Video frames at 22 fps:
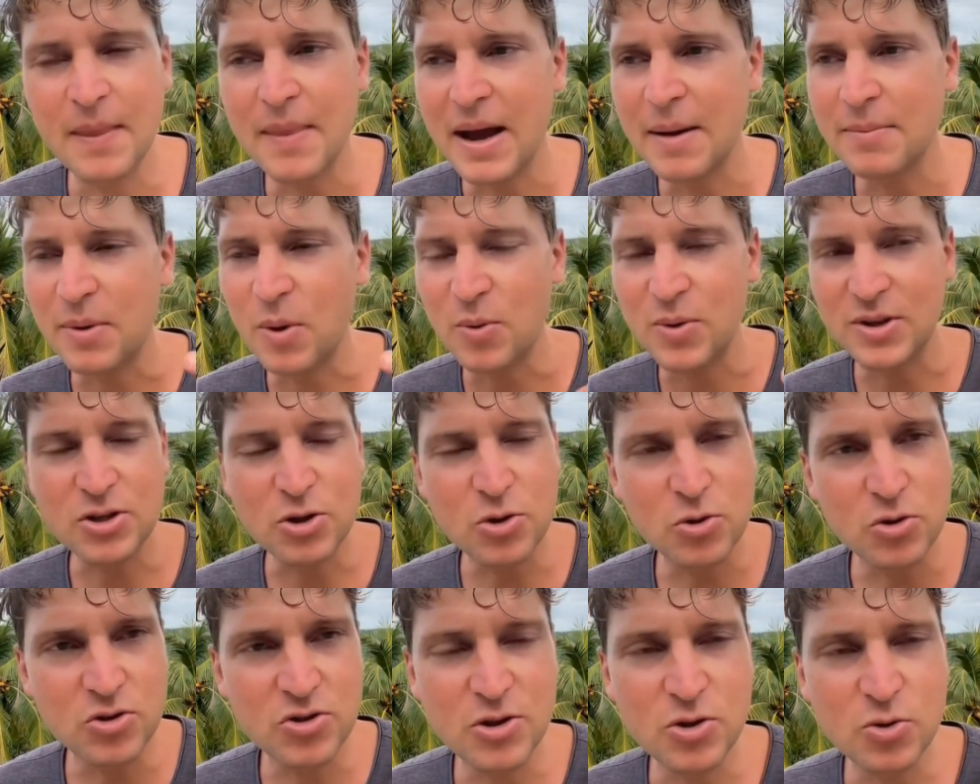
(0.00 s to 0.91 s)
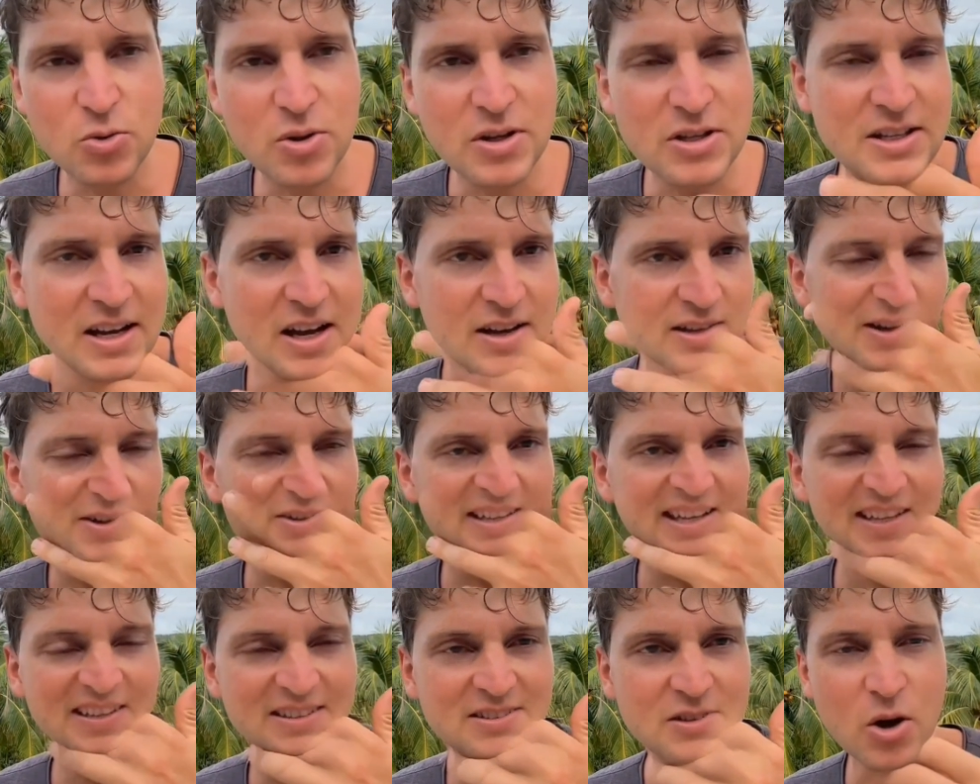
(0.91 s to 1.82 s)
I've always used the US dollar,
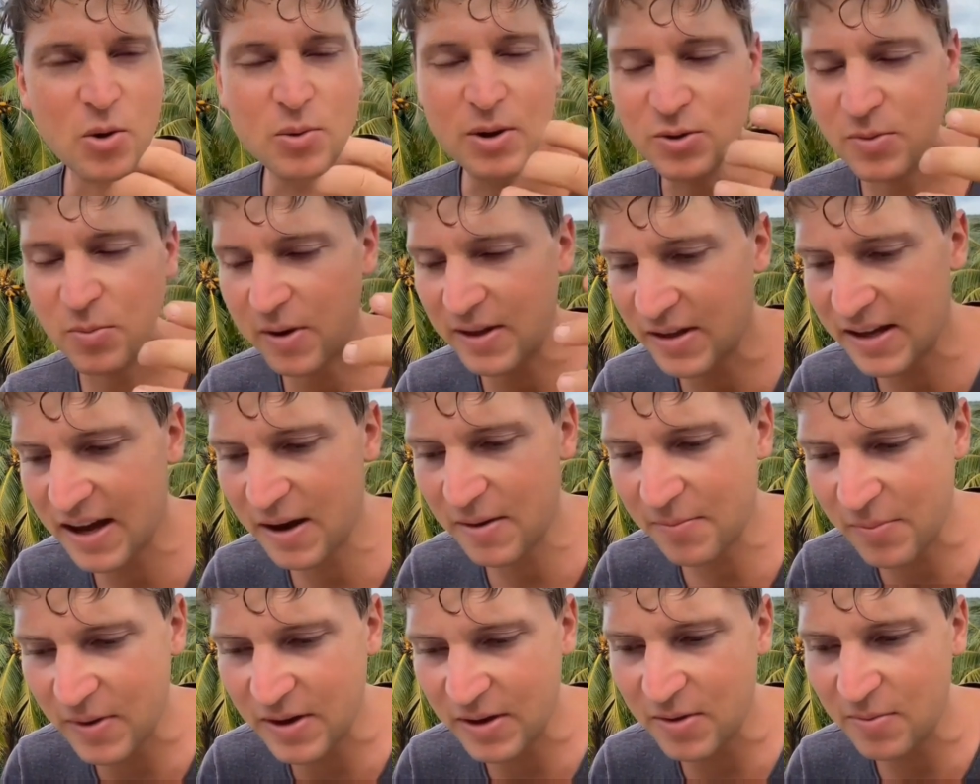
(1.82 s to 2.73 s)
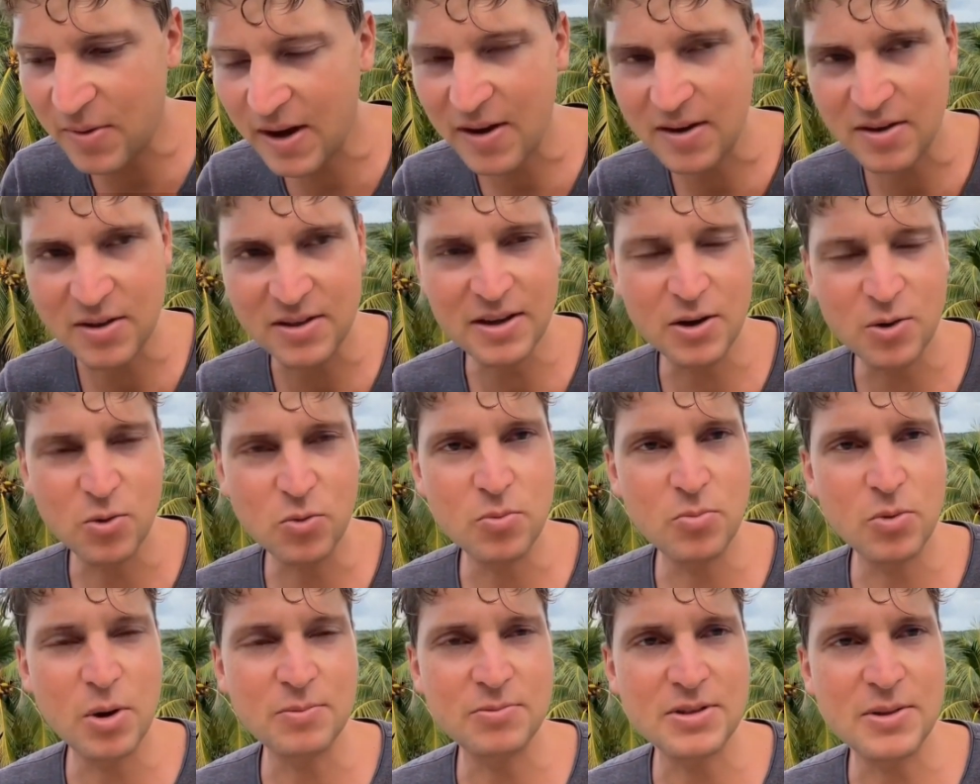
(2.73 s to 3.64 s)
and it's always worked out pretty well,
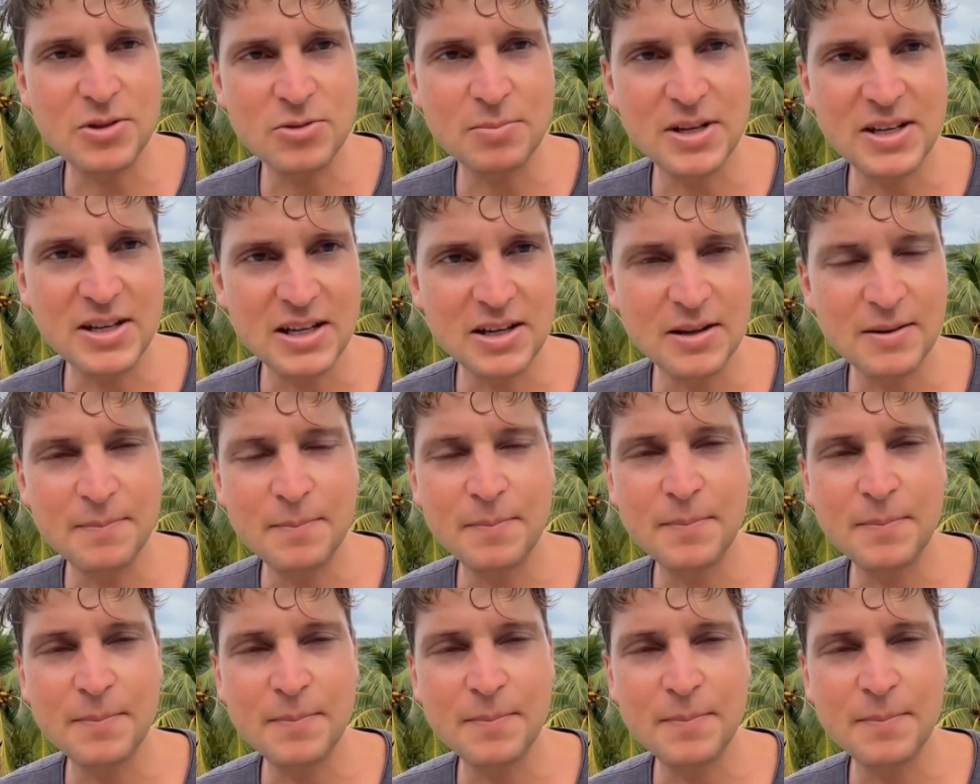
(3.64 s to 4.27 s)
roughly speaking.